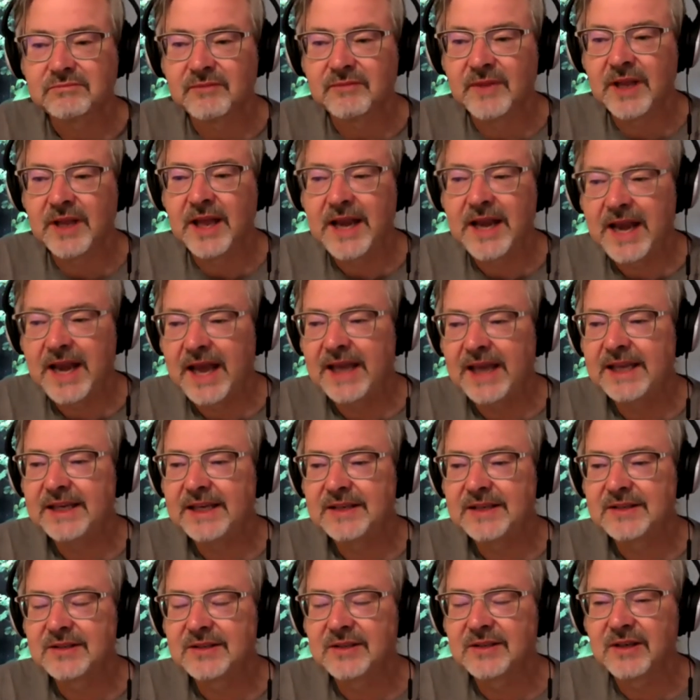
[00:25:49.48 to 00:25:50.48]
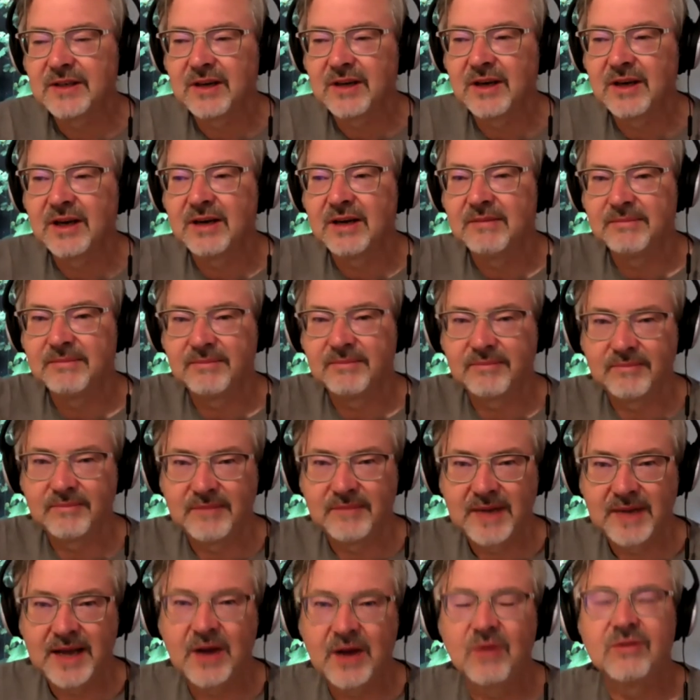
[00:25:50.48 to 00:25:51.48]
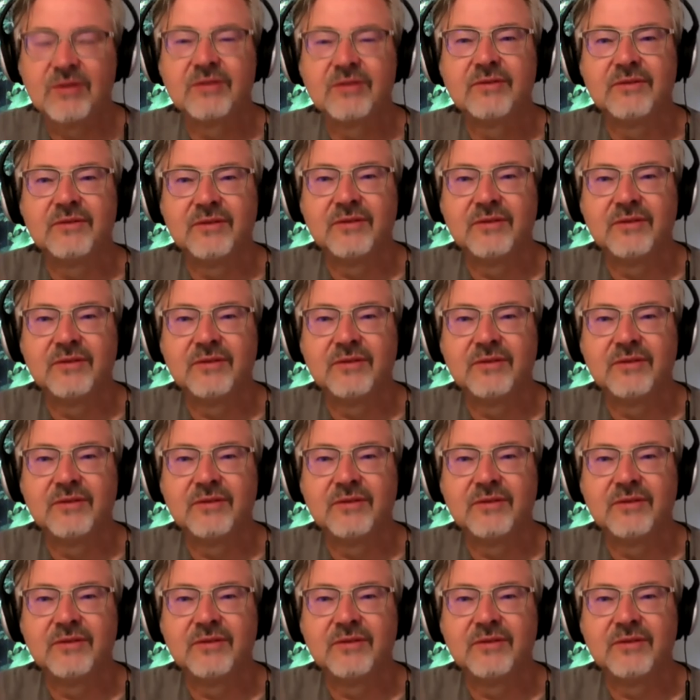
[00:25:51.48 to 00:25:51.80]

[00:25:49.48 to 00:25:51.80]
a night, out,